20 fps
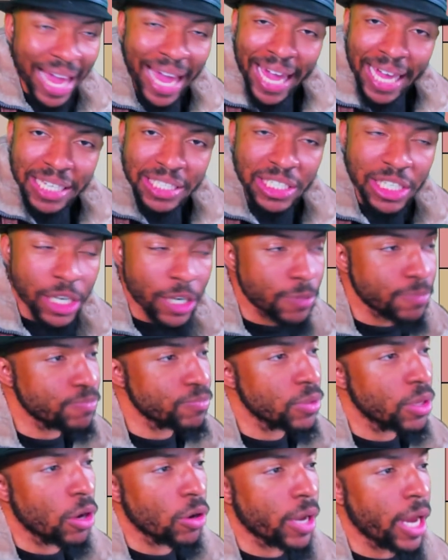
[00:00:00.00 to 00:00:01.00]
A tier,
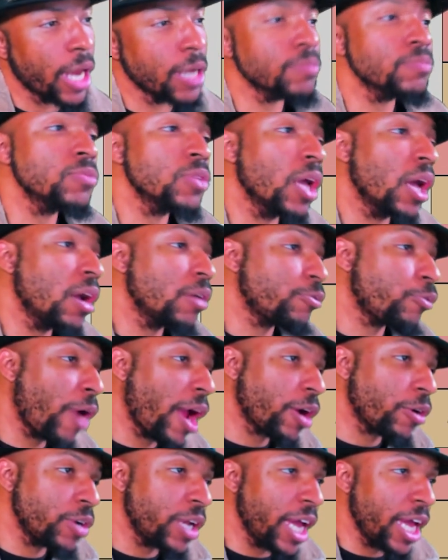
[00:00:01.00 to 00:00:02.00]
okay? Frag
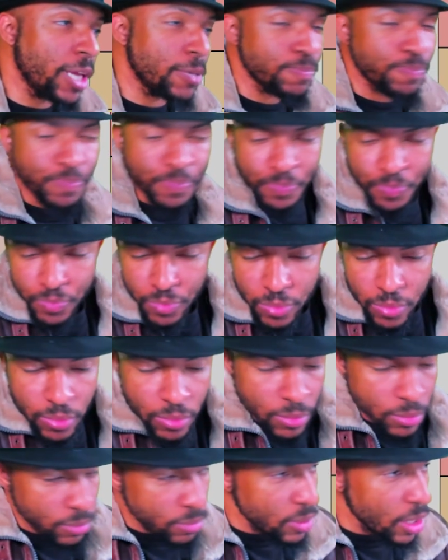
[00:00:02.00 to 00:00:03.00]
grenade.
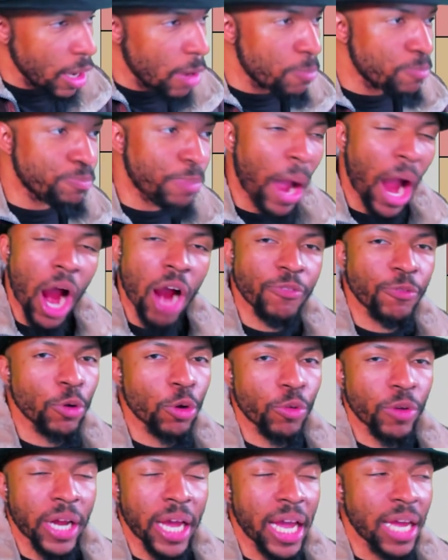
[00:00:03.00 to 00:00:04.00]
Powerful
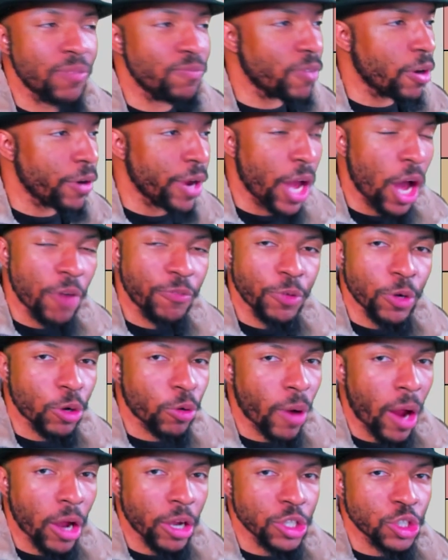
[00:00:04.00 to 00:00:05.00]
grenade, very helpful in
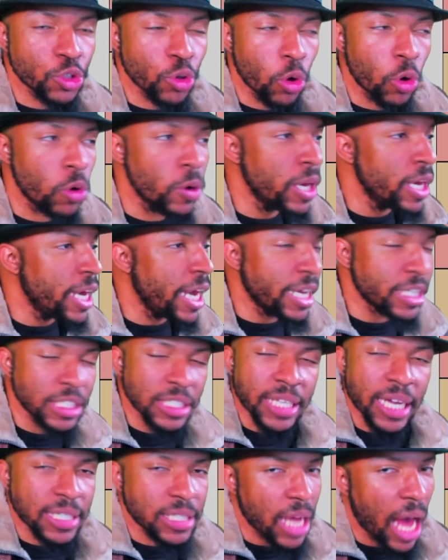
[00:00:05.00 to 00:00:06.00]
crowd control. It just
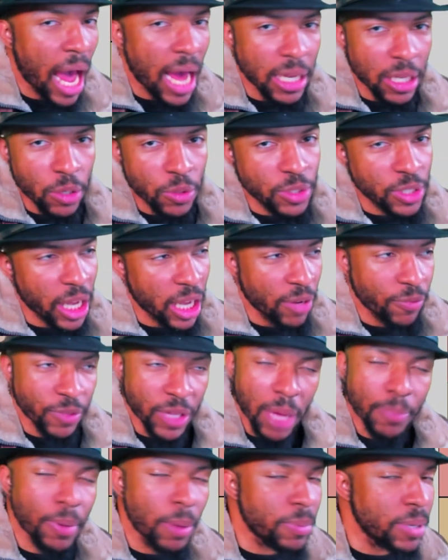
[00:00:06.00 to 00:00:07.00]
takes a hot little second for
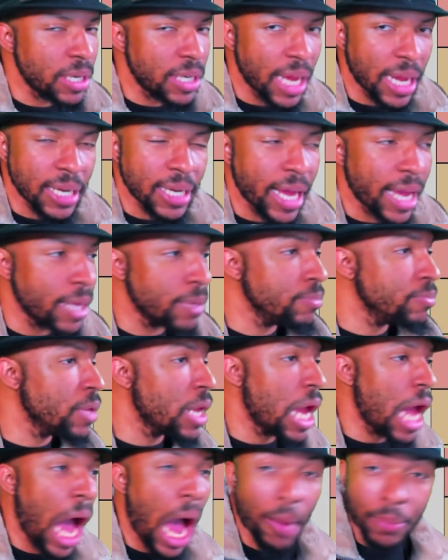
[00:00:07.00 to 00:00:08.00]
that puppy to detonate.
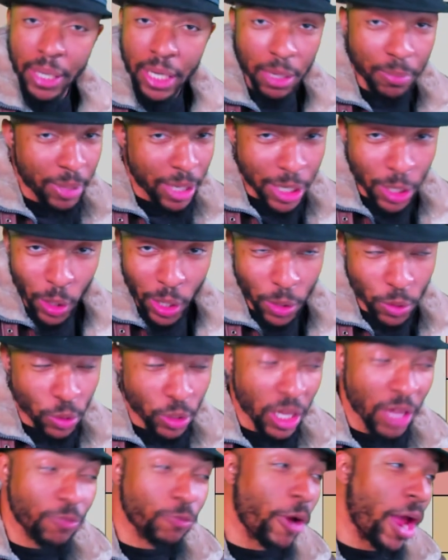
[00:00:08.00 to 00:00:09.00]
I'm not gonna beat a dirt horse on
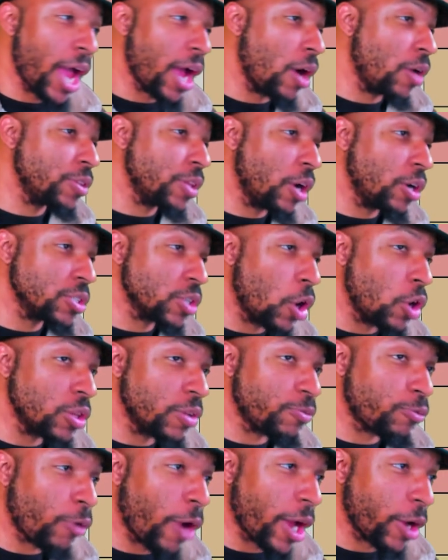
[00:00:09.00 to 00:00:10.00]
that on the
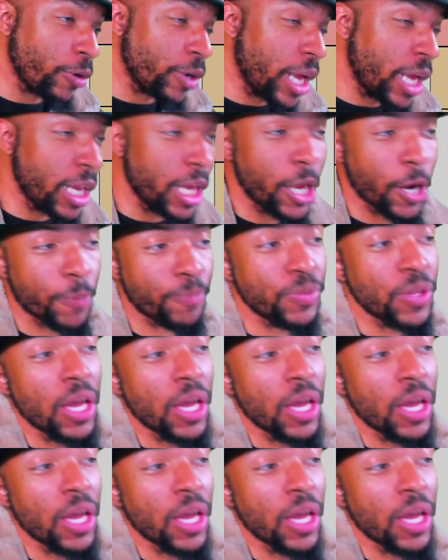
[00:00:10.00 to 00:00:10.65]
frag grenade here.